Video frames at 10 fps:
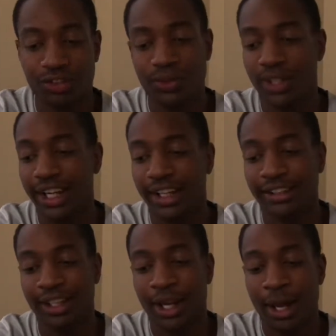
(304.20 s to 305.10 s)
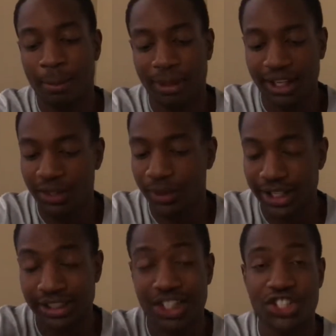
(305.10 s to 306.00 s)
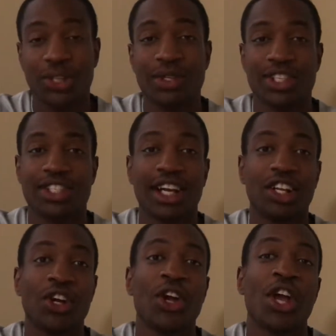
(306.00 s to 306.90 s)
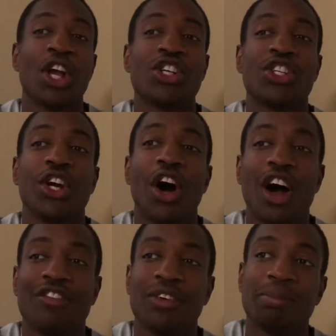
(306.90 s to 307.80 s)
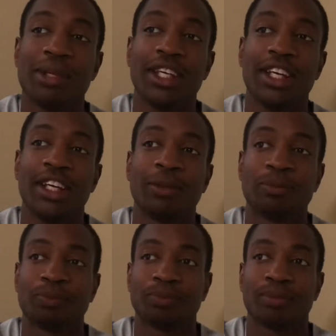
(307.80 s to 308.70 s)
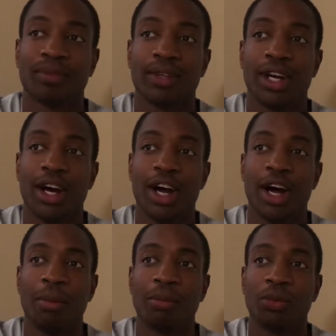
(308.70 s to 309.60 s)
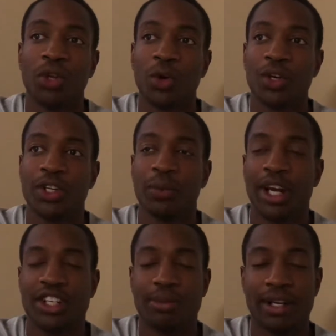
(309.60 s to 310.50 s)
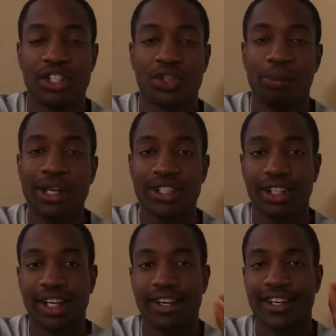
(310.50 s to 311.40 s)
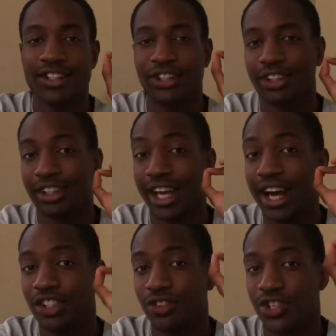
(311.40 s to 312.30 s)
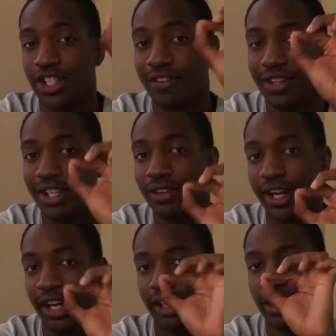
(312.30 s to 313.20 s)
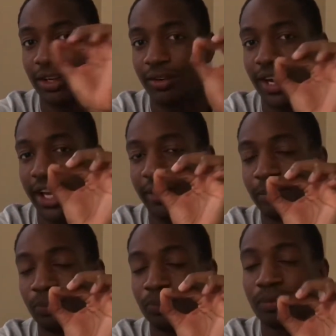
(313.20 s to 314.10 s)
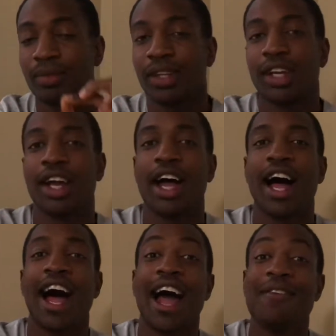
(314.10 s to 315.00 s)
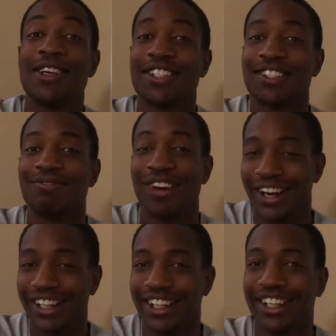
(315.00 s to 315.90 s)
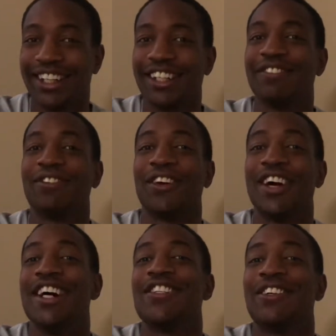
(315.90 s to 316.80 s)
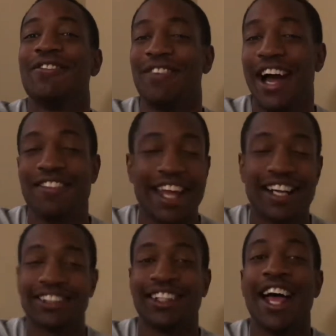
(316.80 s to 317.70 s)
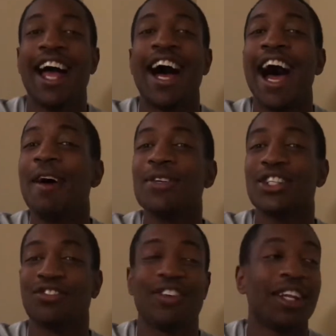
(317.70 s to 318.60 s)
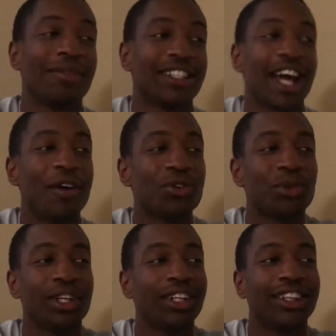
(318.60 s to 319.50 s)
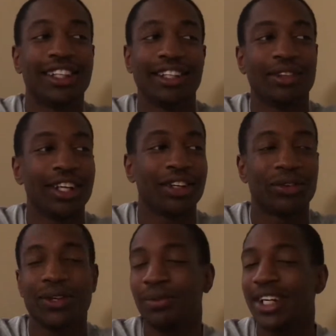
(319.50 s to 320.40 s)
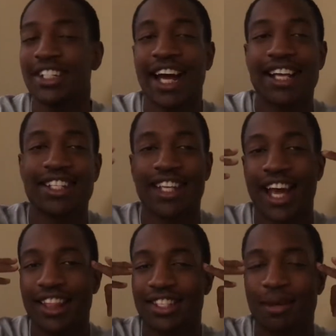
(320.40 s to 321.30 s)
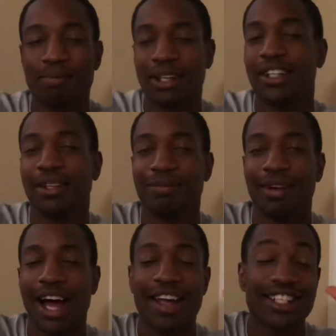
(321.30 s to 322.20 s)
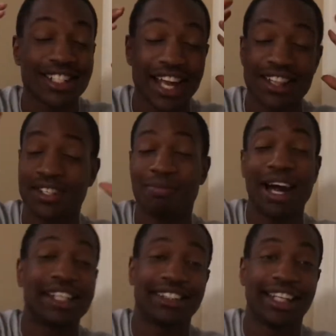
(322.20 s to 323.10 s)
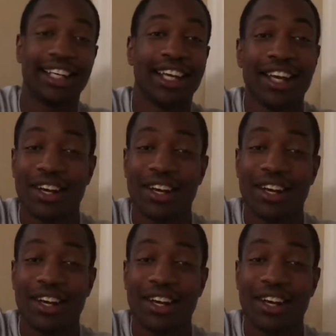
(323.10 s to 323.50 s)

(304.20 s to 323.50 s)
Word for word: few days. But anyways, she was a seller. She offered me um, lower than what I expected. So basically, I contracted the house for seventy grand, right? I was marketing it for 105,000. I was just feeling myself. I was reading Think and Grow Rich. I just had this abundant, I just had this mindset